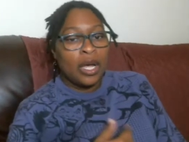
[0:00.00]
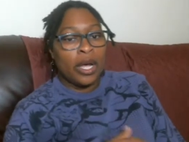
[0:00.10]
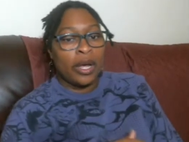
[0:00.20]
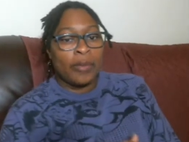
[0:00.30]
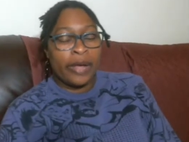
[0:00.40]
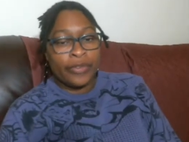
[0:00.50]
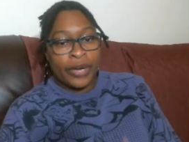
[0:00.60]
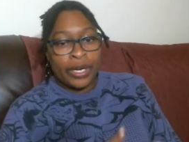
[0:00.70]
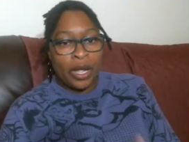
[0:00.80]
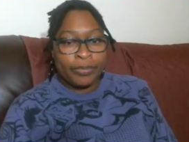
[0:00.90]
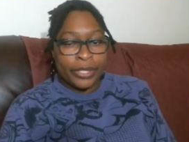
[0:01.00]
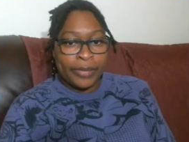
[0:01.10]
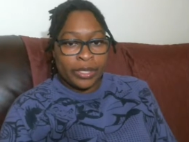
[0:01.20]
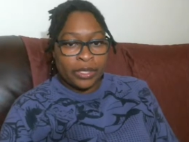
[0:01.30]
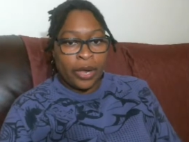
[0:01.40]
Um, I've read pretty
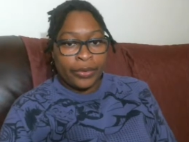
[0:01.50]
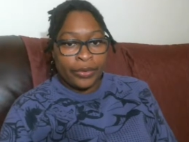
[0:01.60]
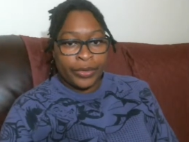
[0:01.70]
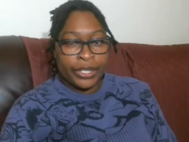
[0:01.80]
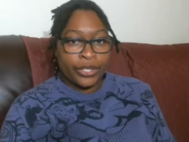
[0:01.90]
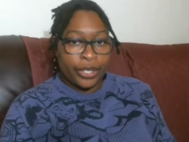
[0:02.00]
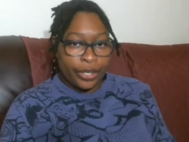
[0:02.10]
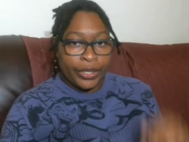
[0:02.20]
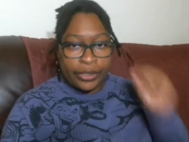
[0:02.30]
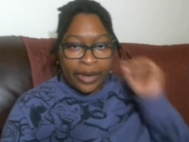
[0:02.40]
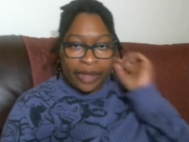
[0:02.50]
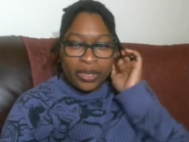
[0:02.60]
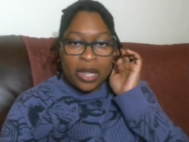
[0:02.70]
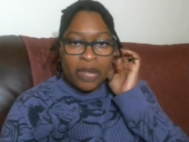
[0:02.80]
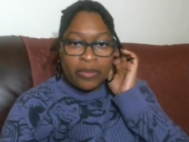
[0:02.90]
much all his current
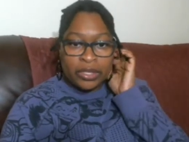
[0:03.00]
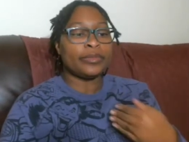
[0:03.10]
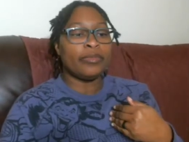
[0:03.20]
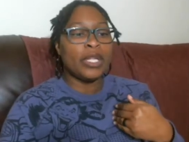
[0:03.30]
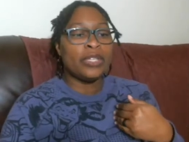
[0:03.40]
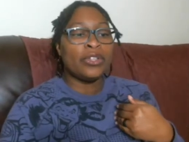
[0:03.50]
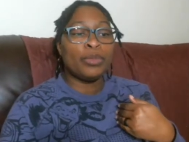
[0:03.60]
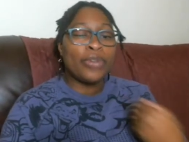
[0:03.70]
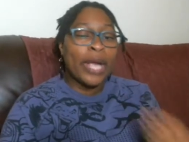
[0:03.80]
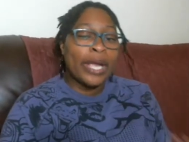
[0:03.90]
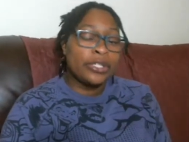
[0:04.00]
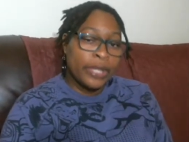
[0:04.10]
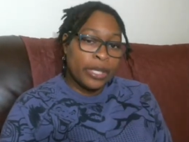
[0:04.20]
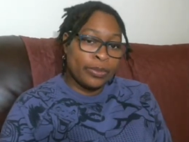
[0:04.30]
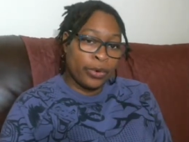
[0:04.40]
graphic novels, so I'm trying to
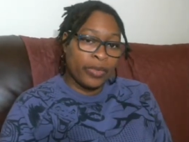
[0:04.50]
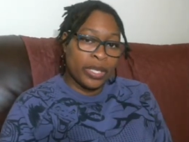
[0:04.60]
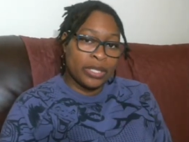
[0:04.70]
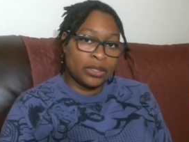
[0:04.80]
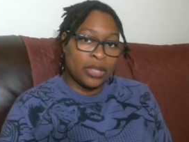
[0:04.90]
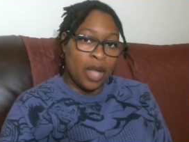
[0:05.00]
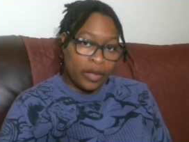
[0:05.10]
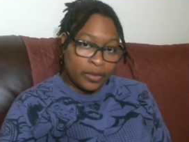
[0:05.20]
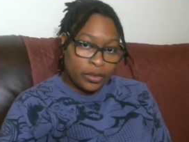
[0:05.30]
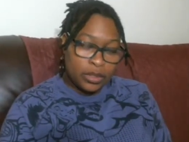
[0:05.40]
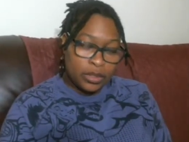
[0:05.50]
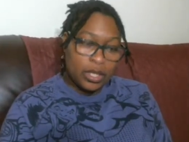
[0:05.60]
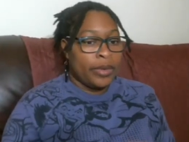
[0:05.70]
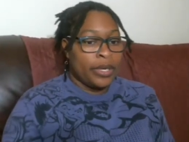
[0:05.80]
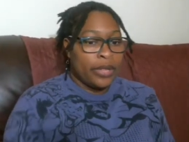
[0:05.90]
read more of his novels.
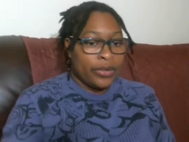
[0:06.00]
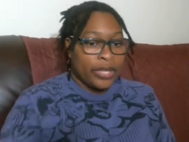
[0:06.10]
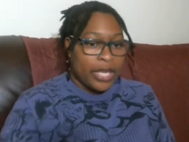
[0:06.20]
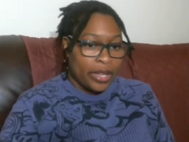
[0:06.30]
Another thing